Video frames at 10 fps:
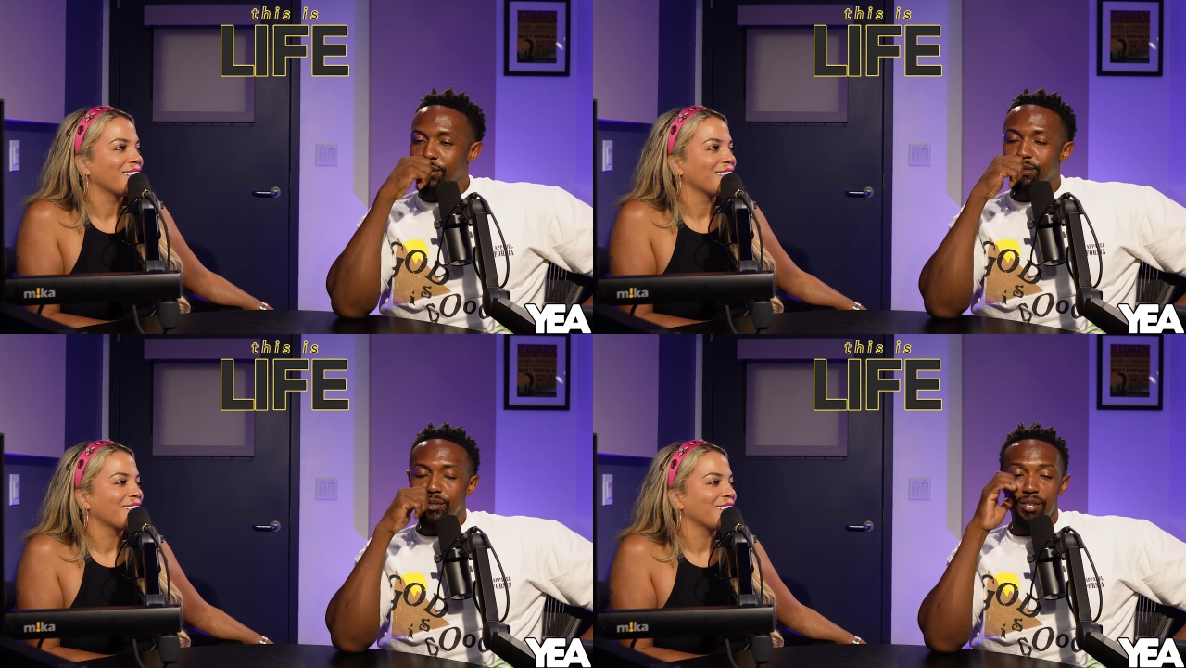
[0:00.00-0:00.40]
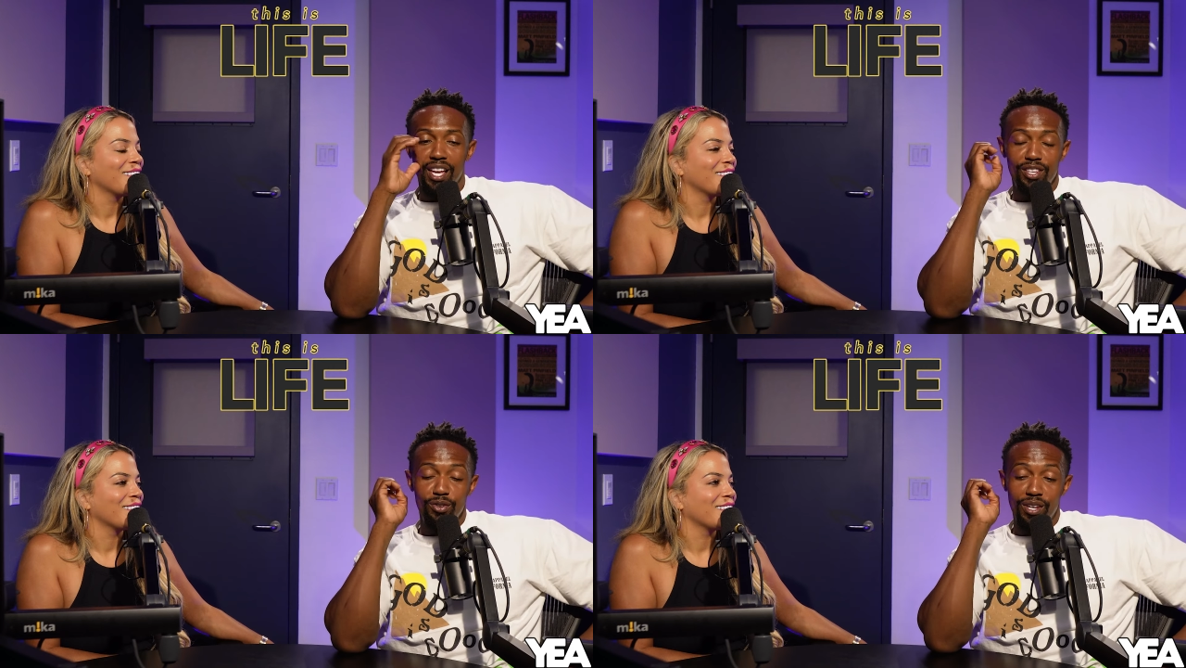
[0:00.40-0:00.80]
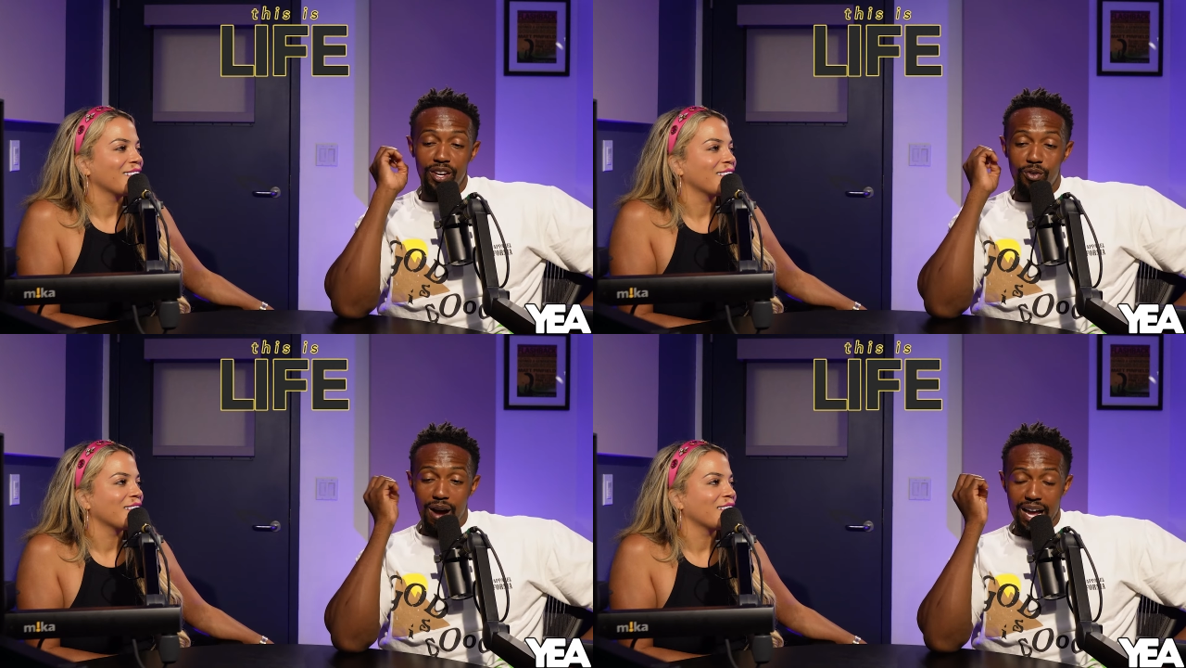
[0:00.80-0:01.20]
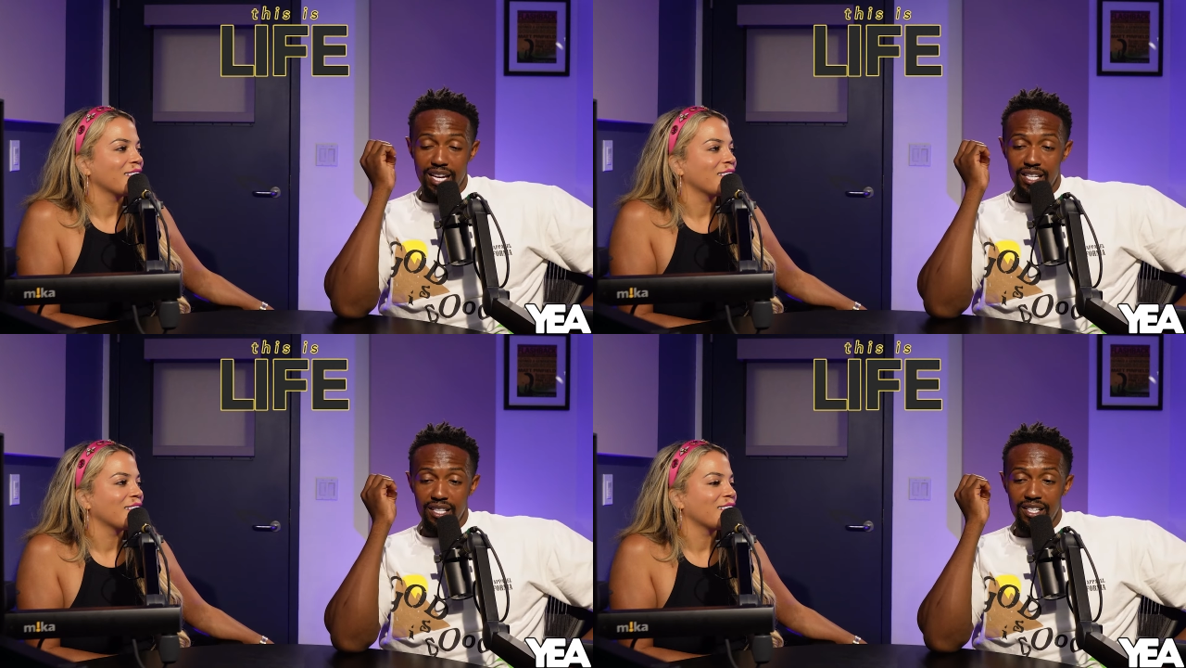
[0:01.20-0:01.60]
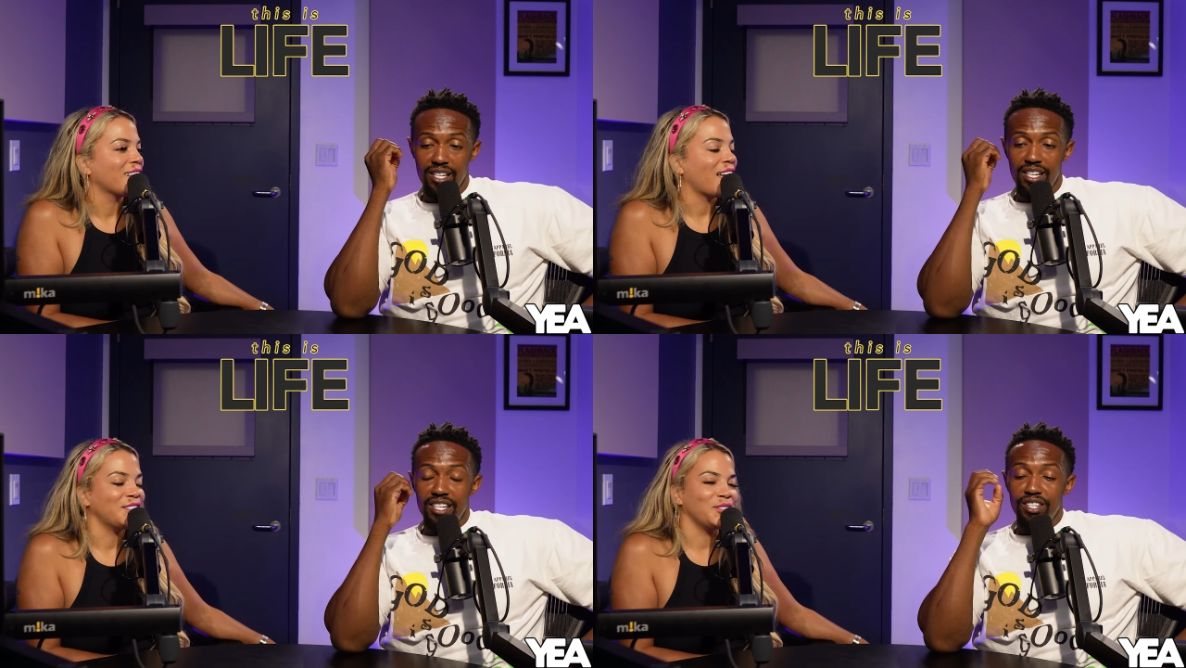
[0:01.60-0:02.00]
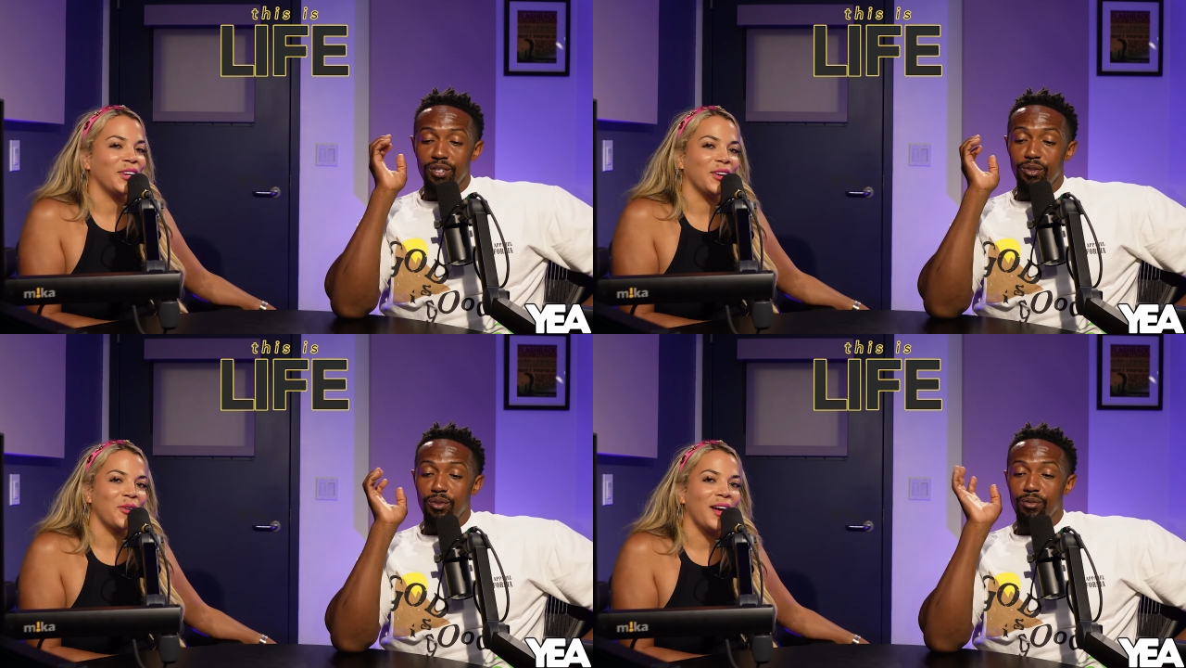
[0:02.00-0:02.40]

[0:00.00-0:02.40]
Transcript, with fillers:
Speaker 1: You you get you get quiet. I do you, get